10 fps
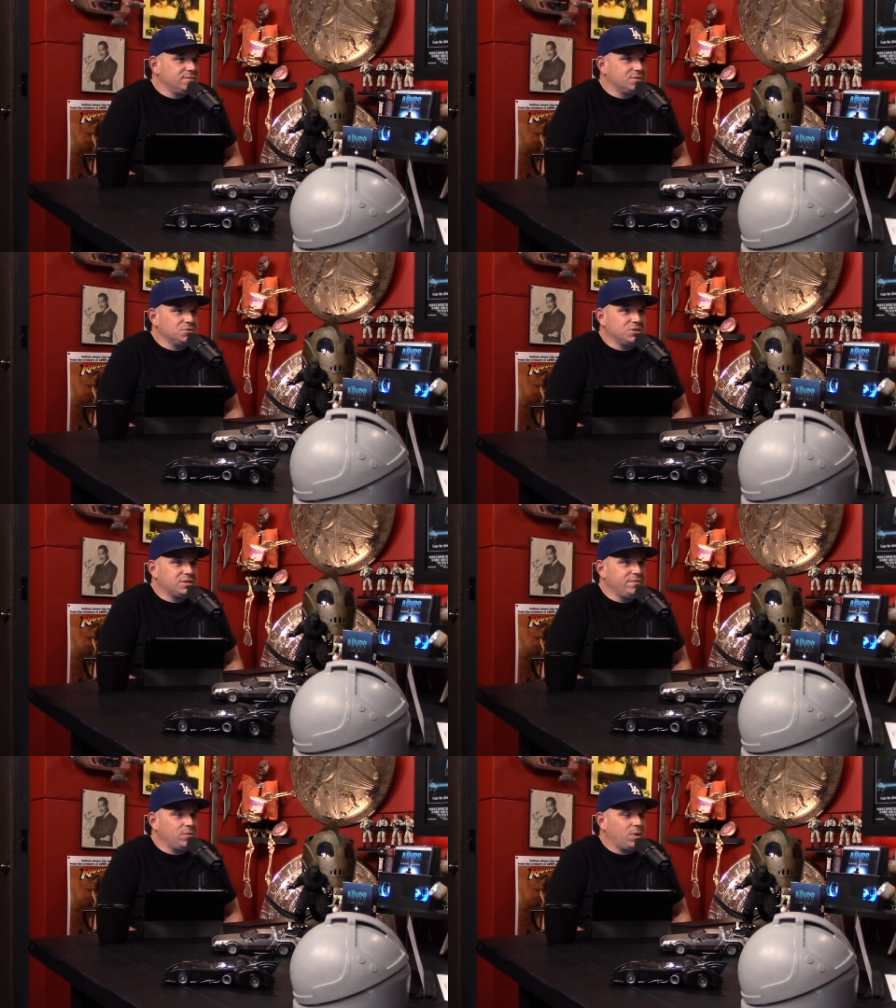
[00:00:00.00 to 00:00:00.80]
So
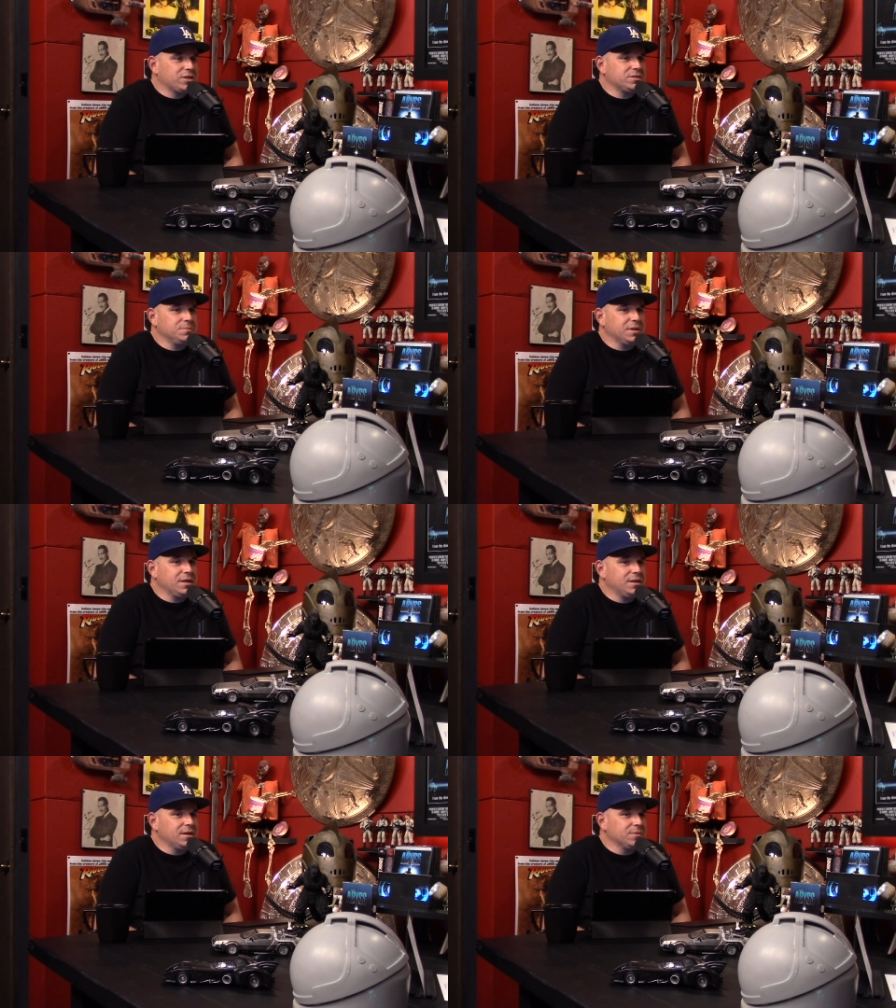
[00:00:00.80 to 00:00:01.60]
just even watching the
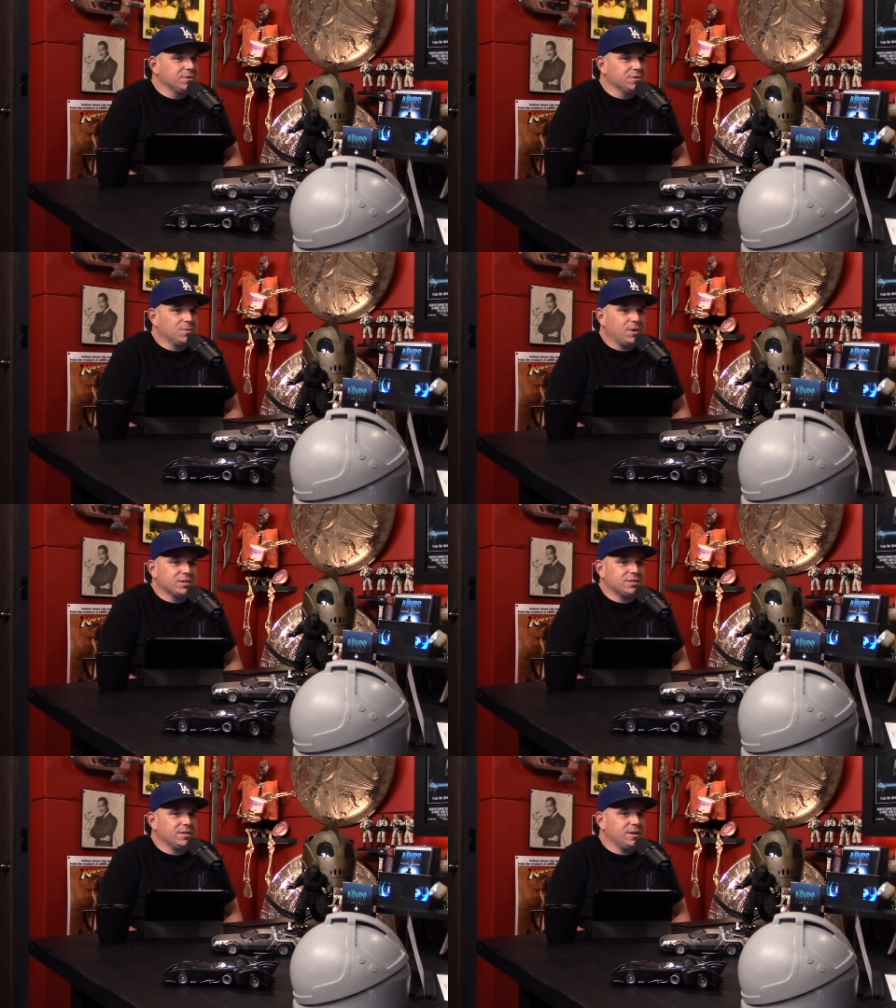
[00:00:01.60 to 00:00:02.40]
beginning when you're
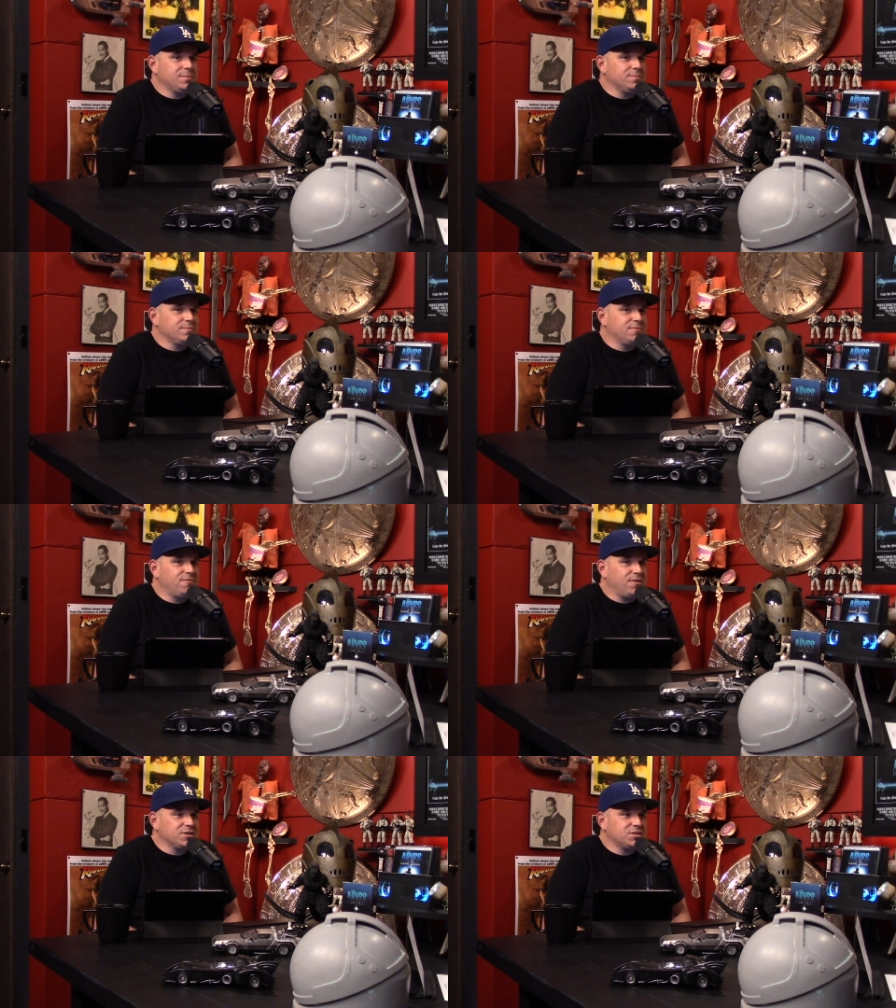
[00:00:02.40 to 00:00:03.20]
watching them
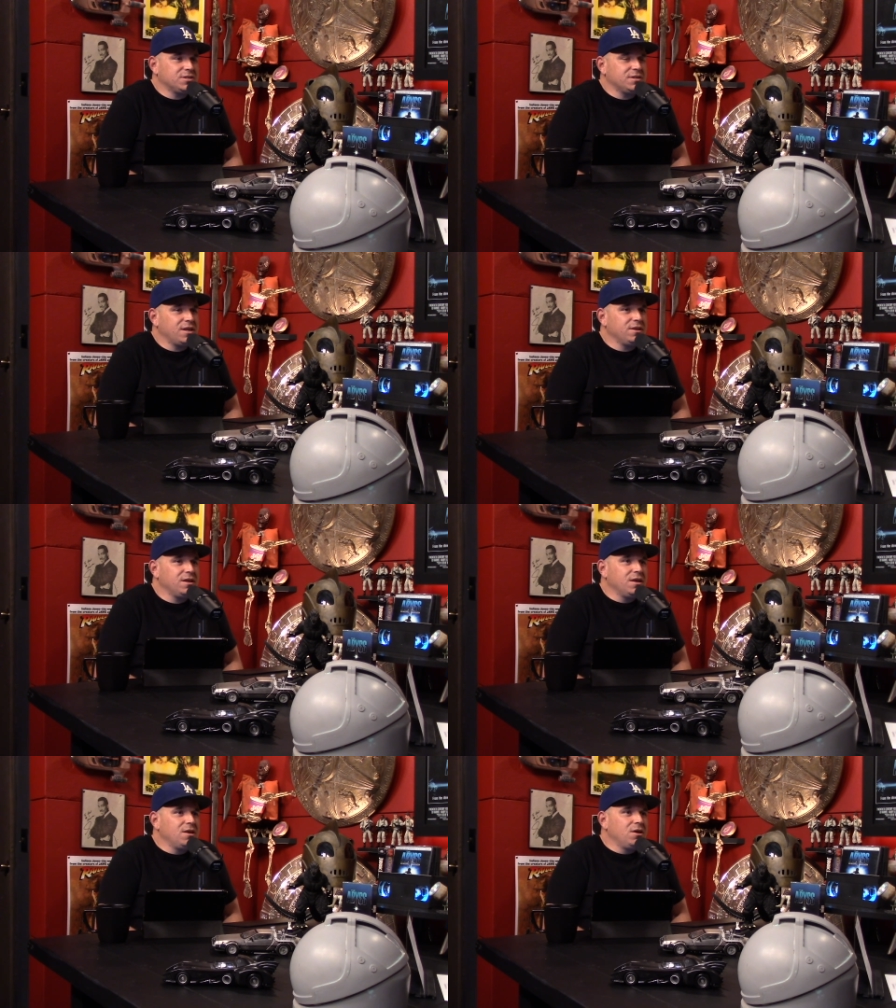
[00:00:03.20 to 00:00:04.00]
function, and
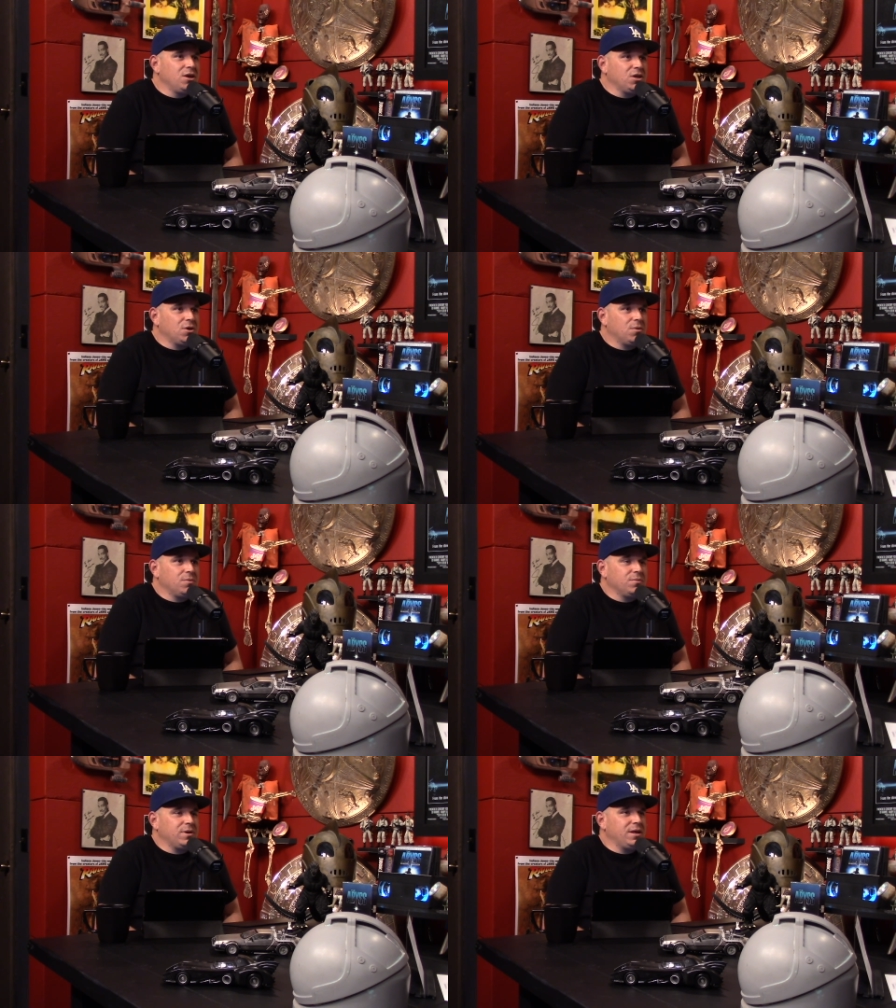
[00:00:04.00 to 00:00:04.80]

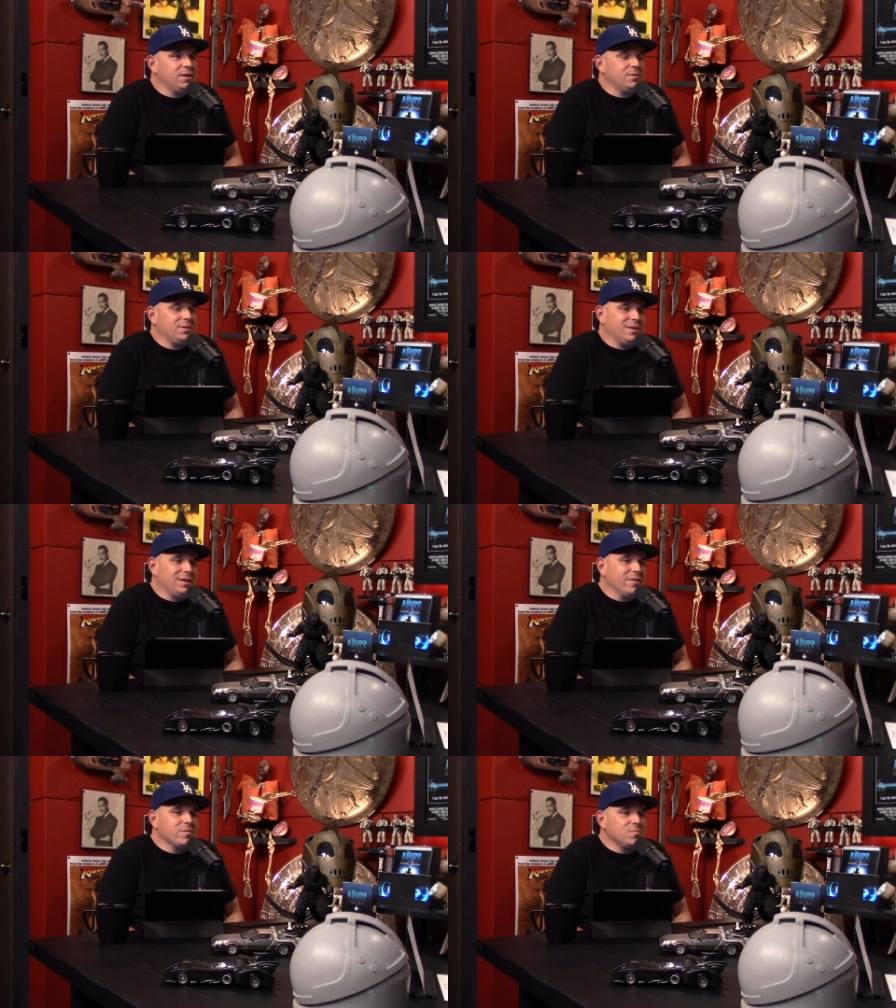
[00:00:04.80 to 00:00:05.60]

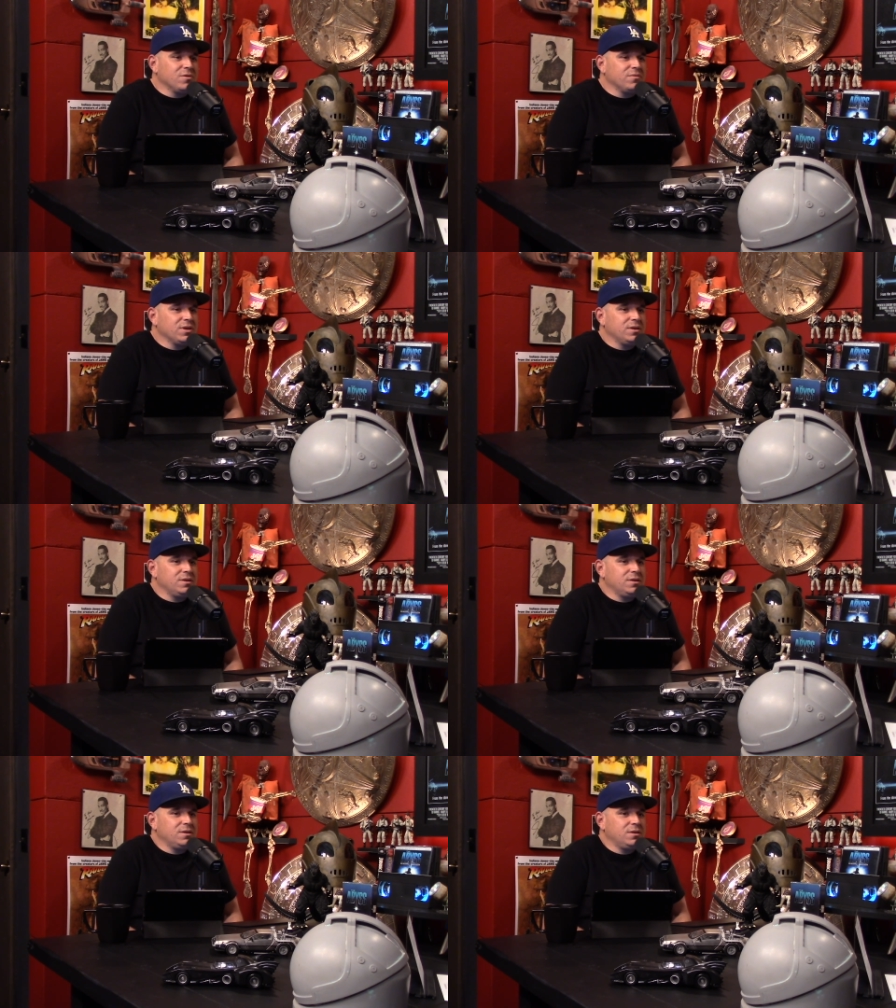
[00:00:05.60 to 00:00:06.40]
in every
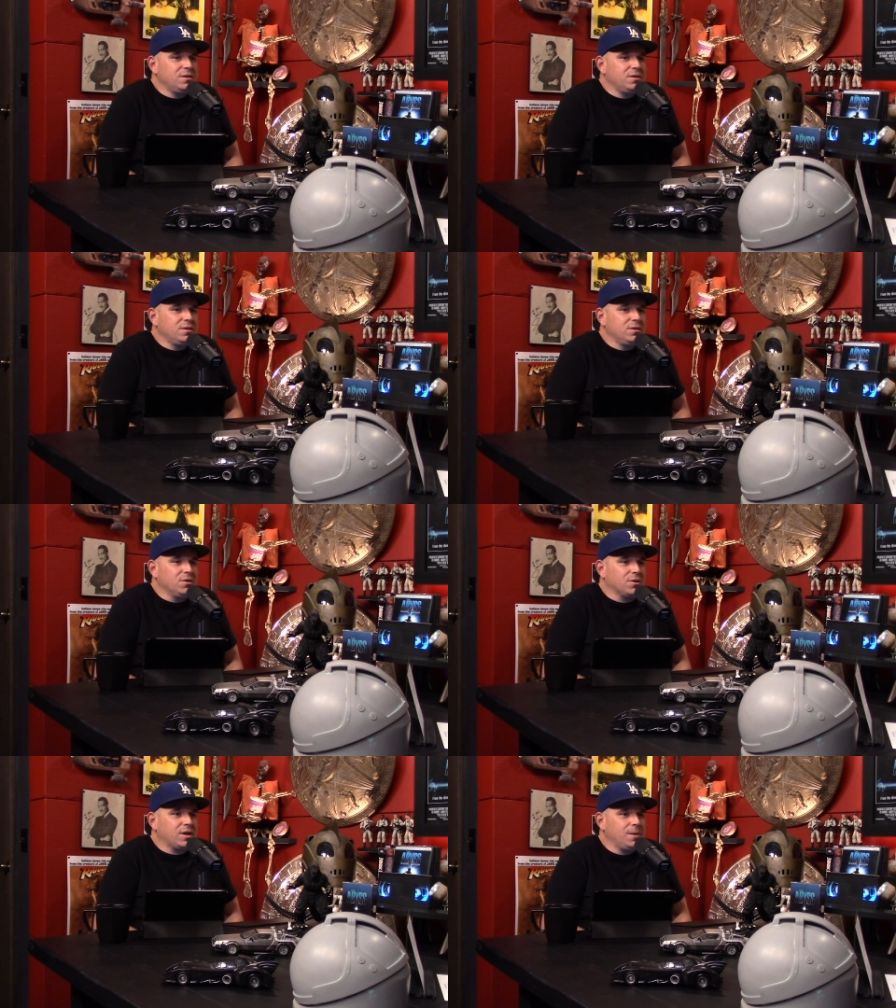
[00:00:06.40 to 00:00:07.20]
movie
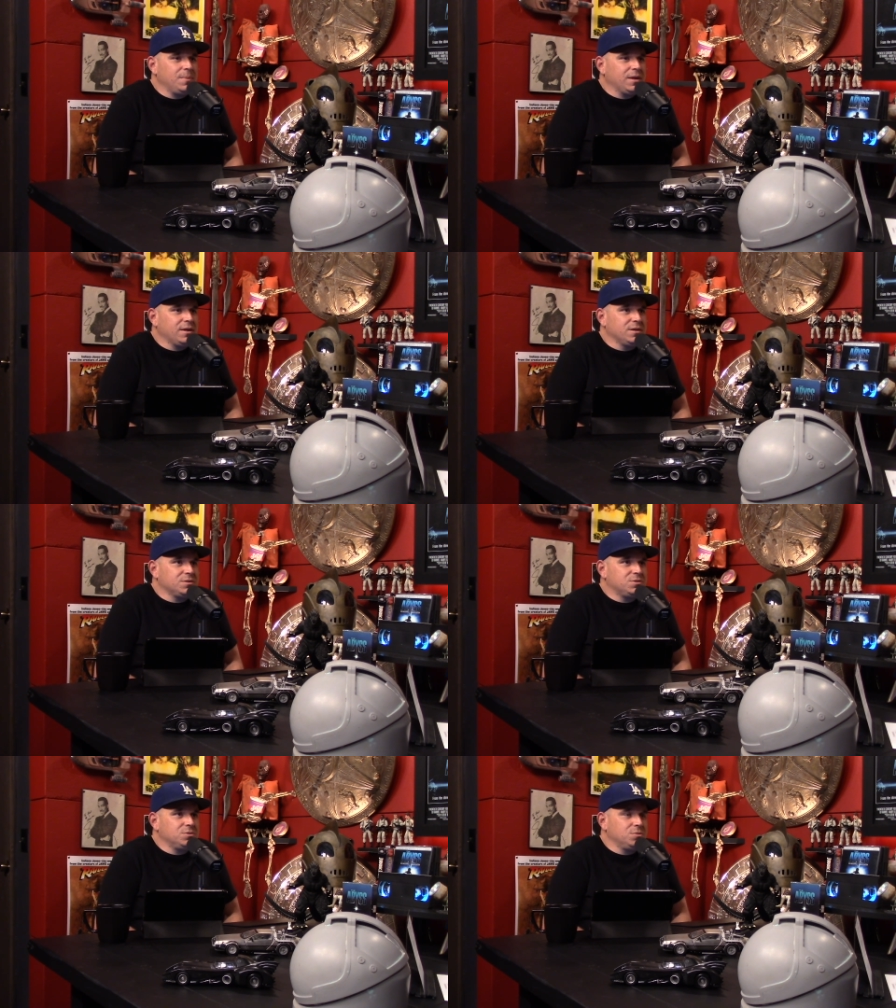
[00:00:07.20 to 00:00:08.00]
you're coming
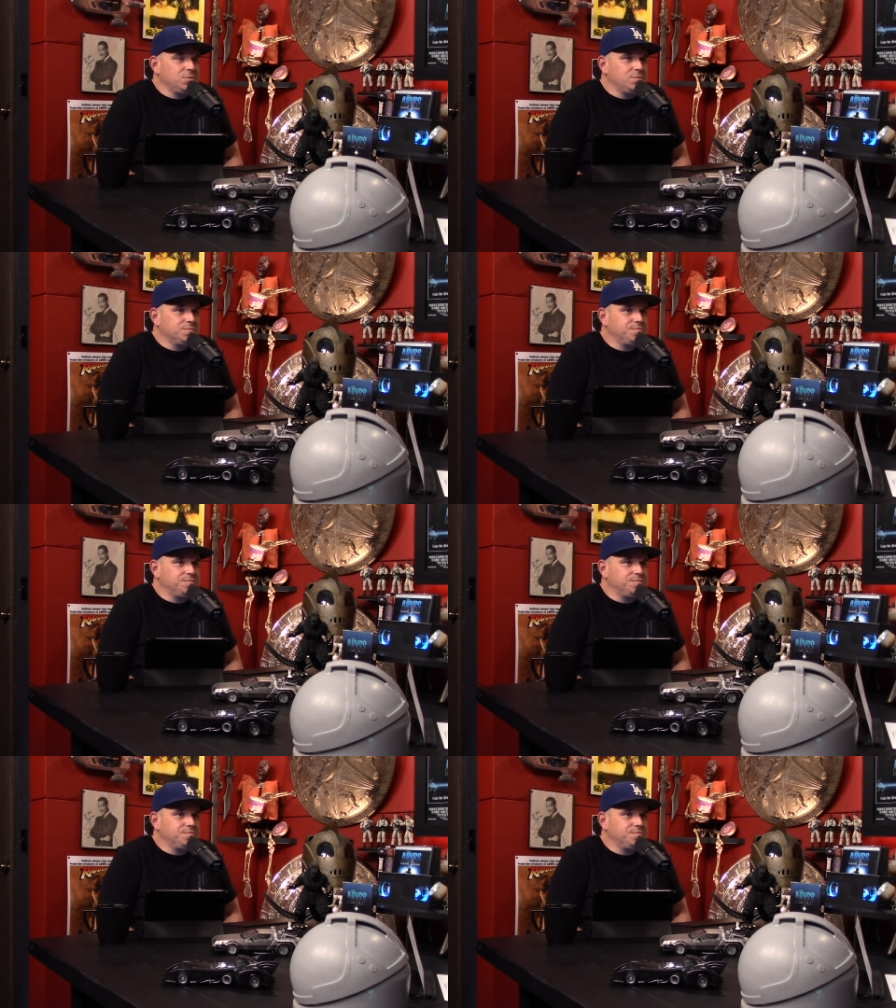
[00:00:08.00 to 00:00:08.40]
into,